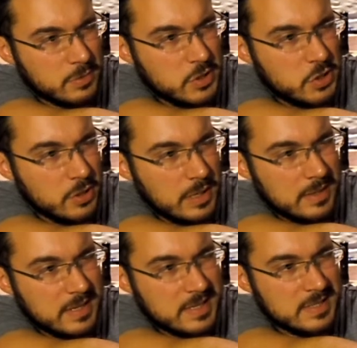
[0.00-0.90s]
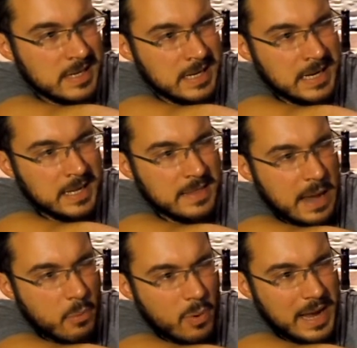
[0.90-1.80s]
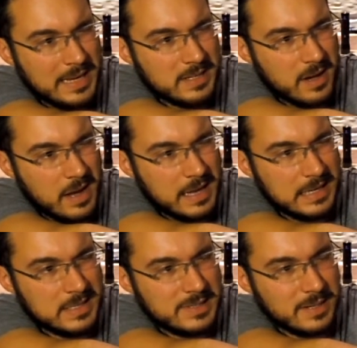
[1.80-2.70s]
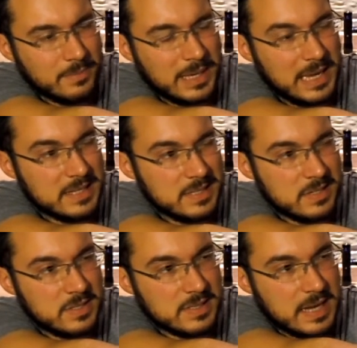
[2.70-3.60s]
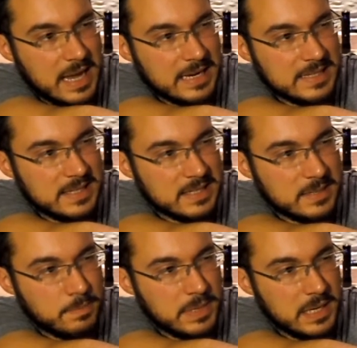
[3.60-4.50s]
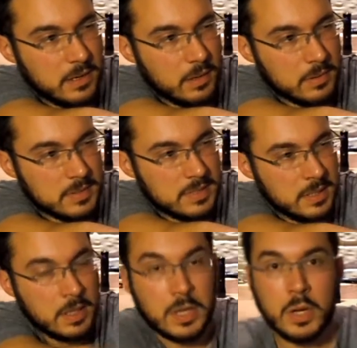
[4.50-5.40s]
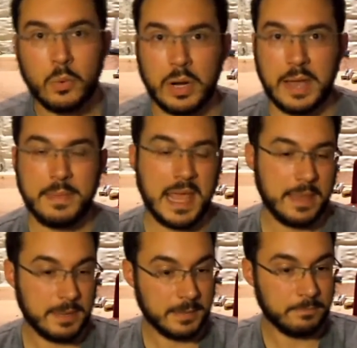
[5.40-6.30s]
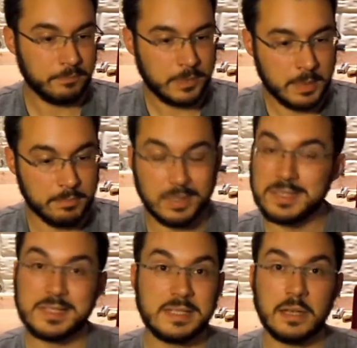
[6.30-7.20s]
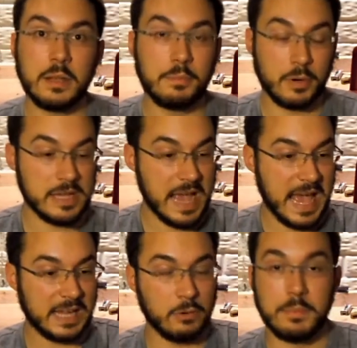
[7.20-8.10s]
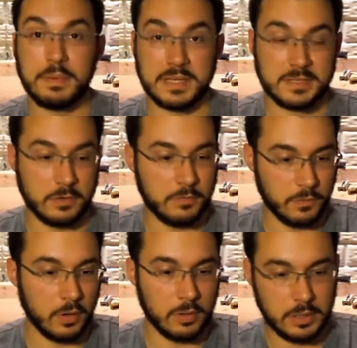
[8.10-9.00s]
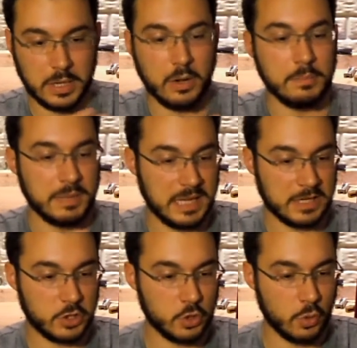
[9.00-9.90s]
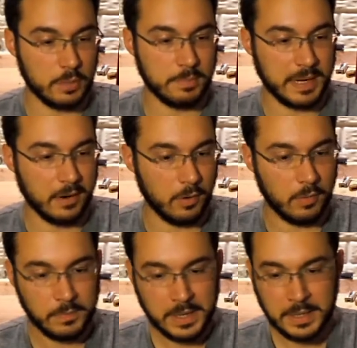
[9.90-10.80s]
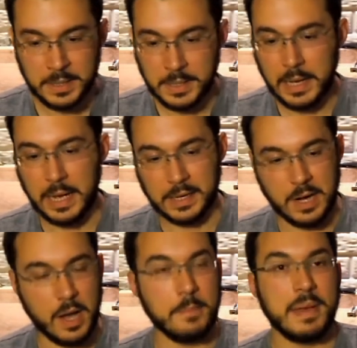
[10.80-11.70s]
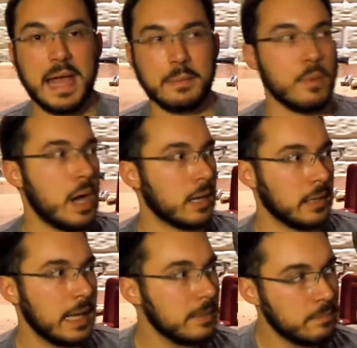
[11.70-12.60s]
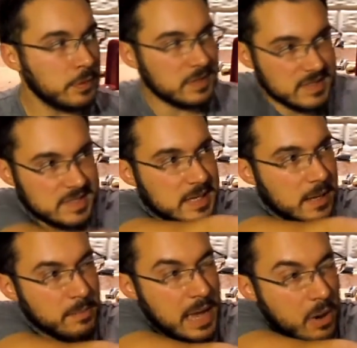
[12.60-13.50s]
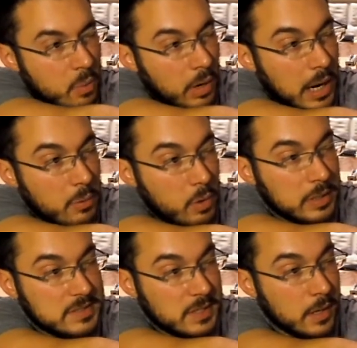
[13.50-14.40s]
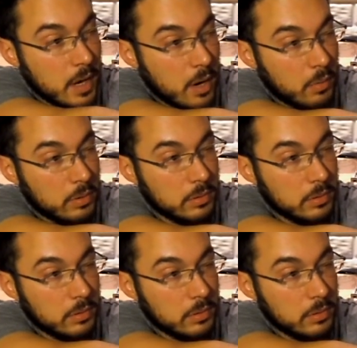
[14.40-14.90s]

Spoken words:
when shooting this. That white dot in some cases just kind of disappears when I'm aiming. But still a pretty accurate pistol for, you know, it being a short barrel, compact model. I can put this thing about where I want it to go